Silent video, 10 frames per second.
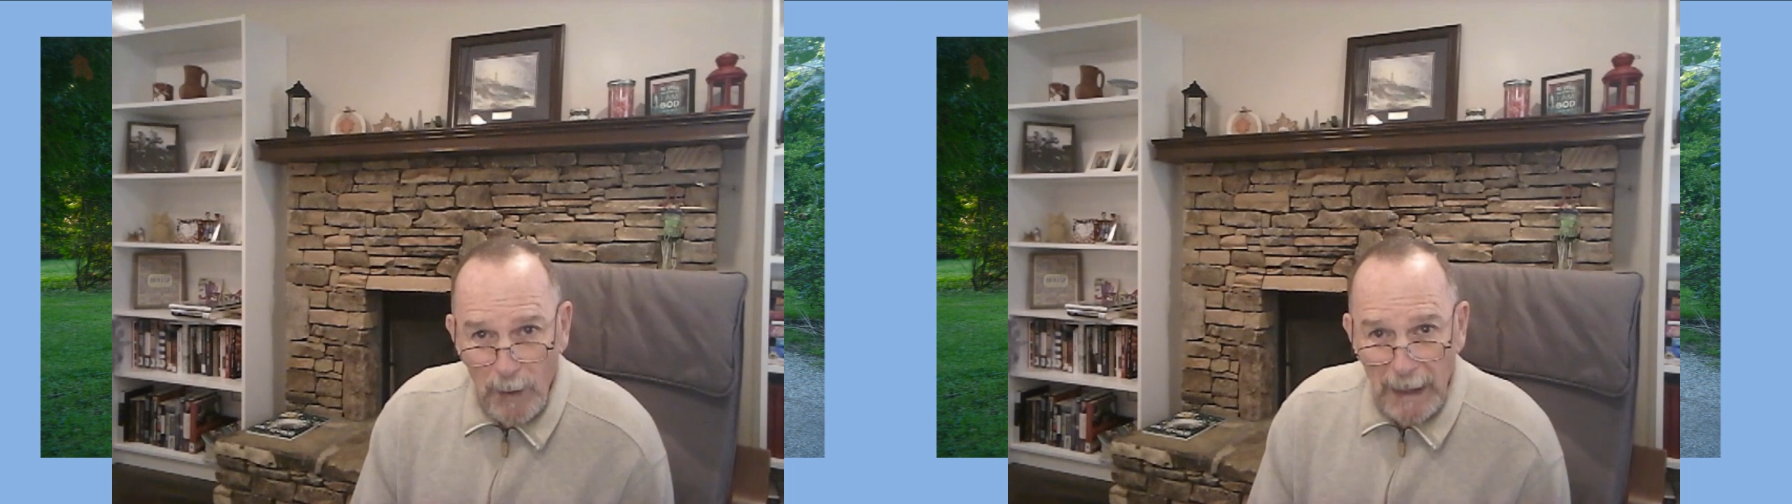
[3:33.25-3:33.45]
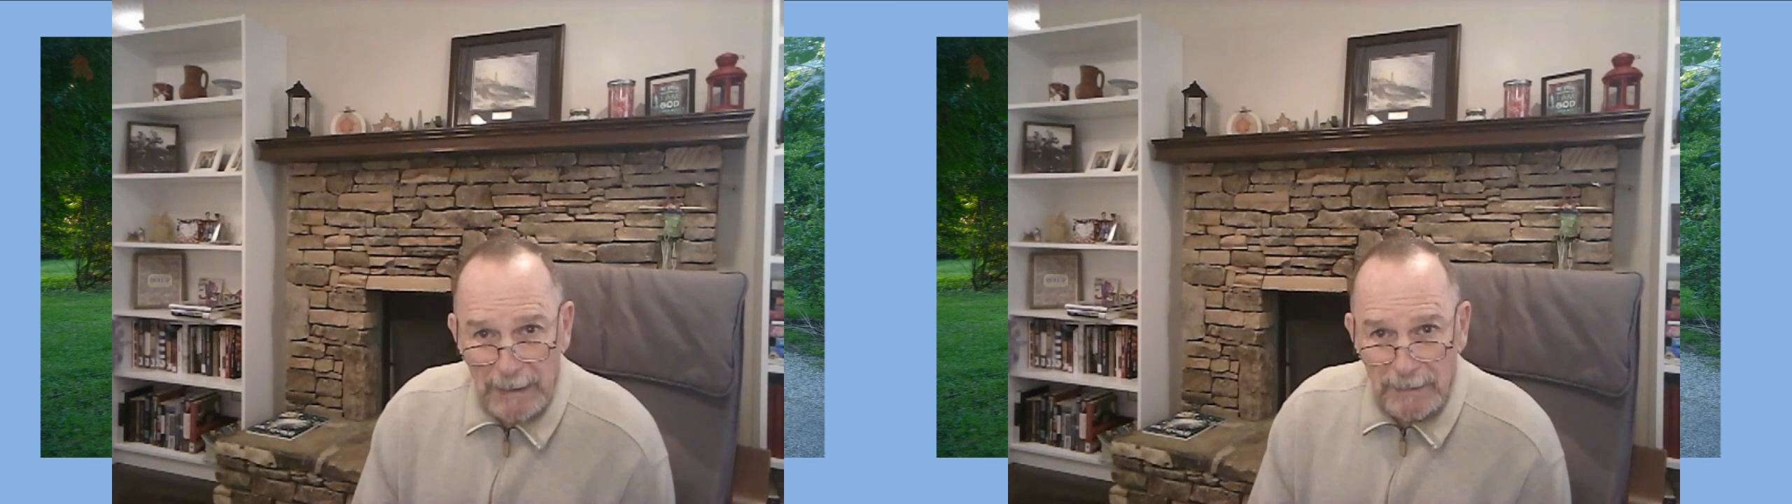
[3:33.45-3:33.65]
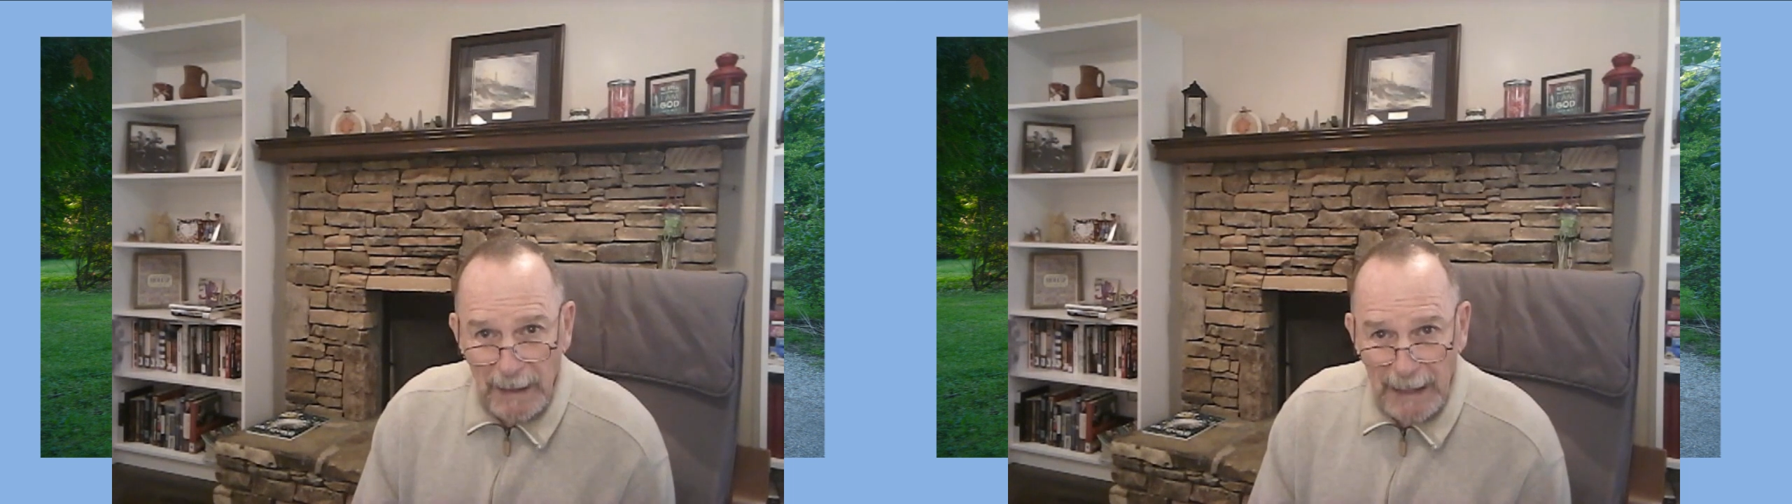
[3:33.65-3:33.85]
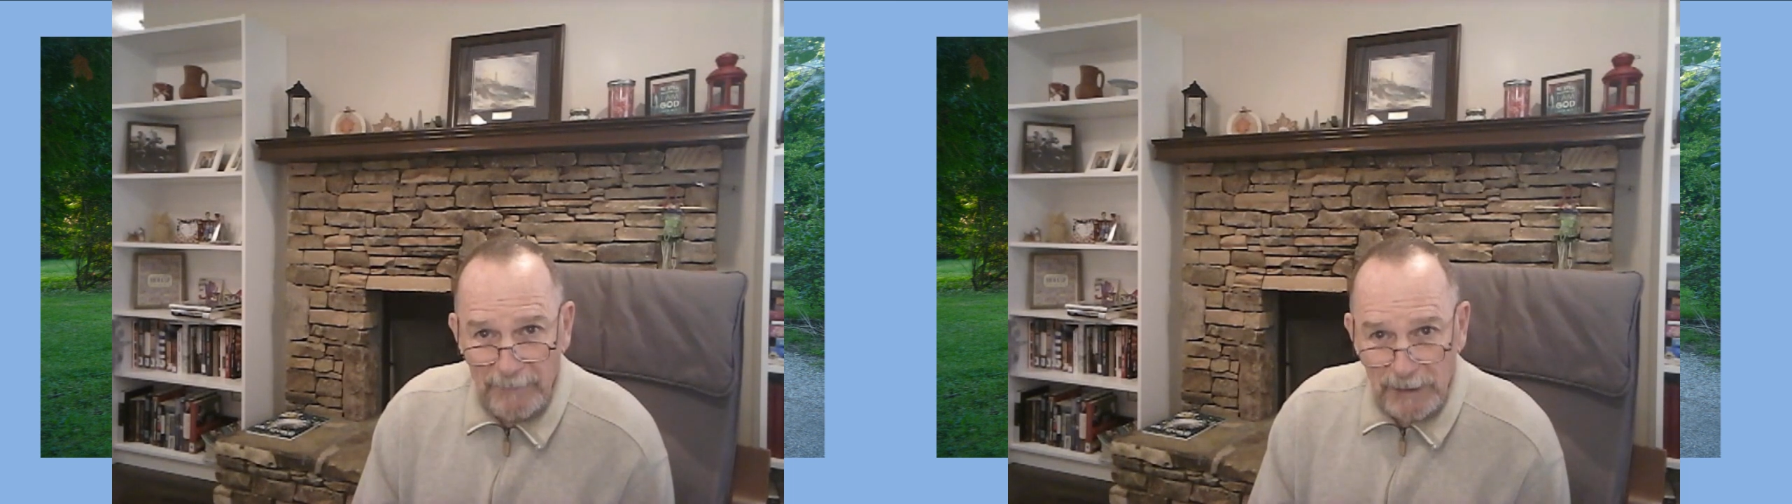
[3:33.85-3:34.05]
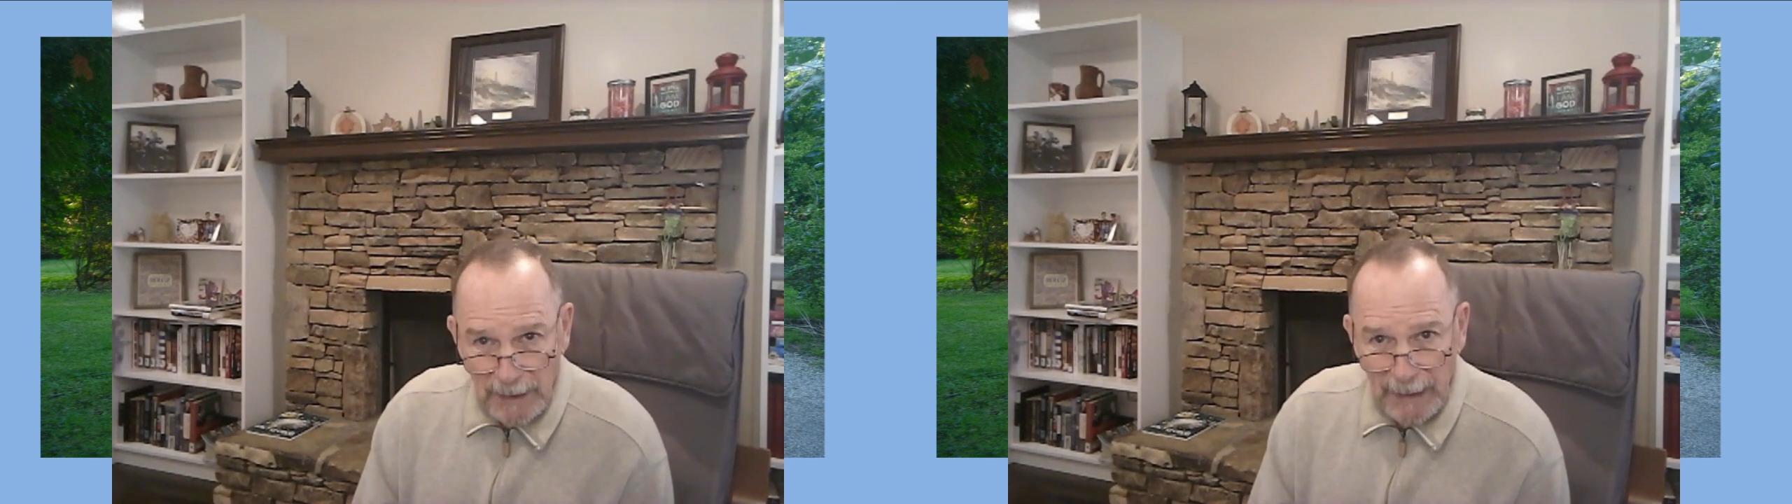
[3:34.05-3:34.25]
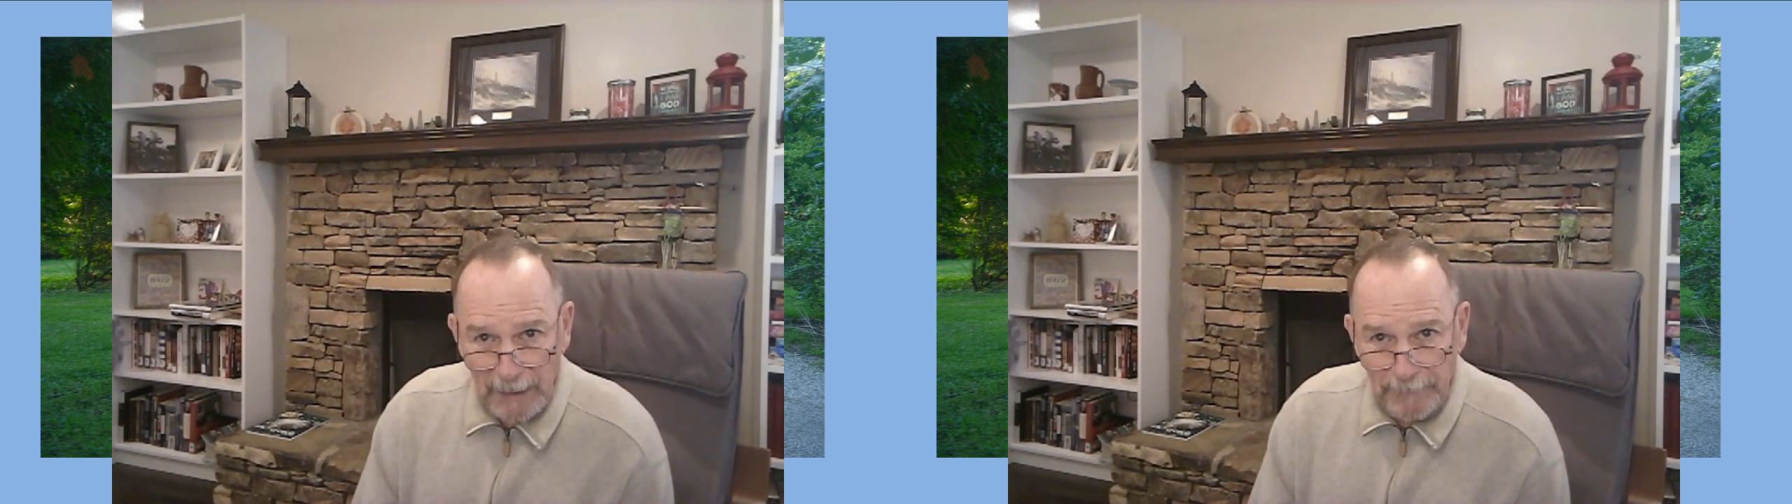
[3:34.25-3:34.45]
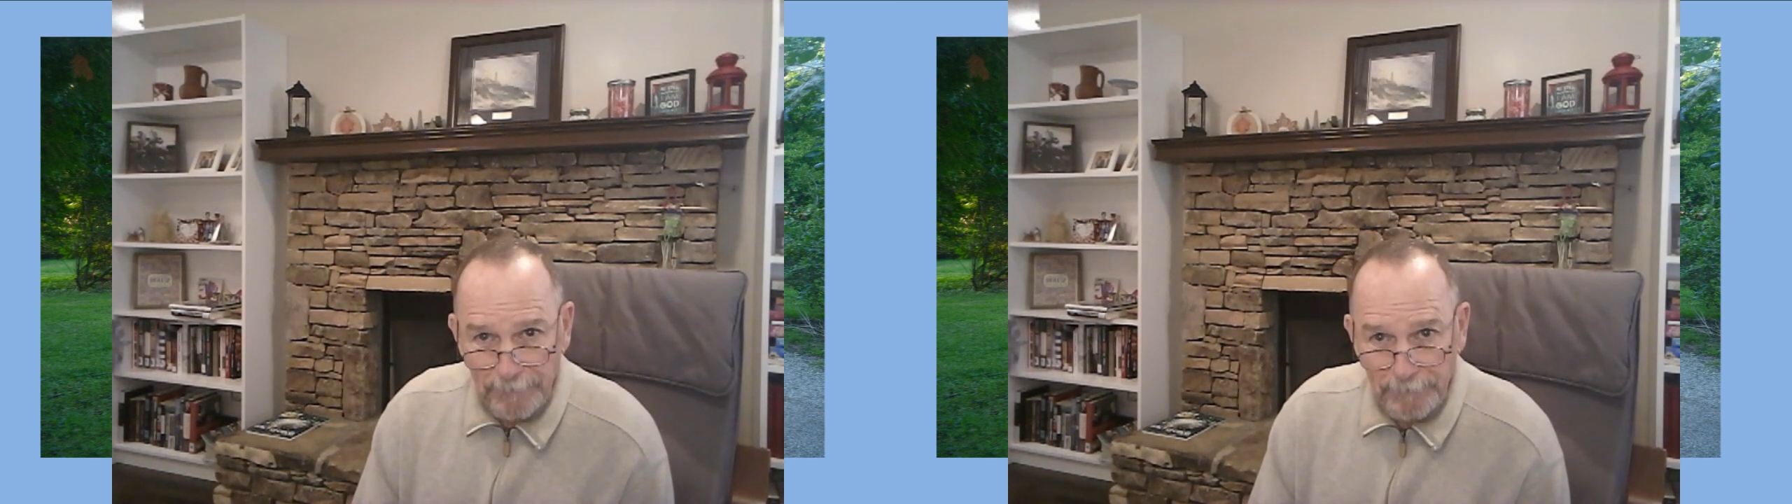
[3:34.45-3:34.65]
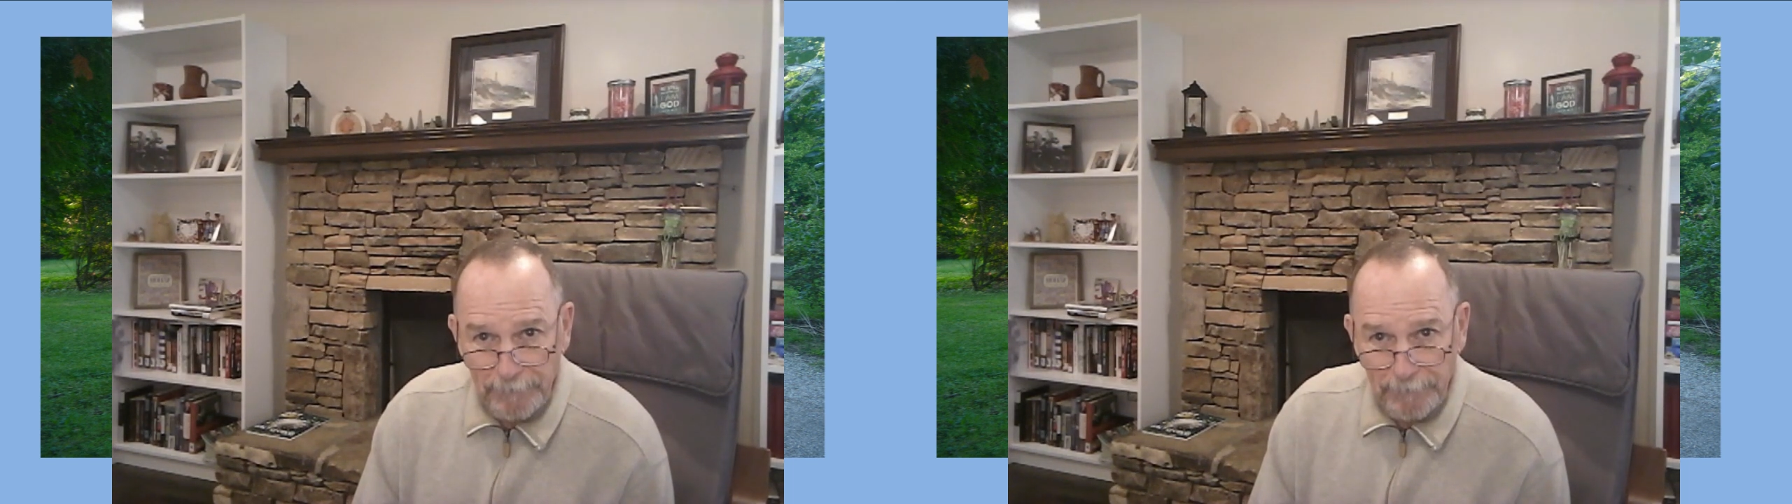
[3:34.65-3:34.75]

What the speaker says: want to have a king.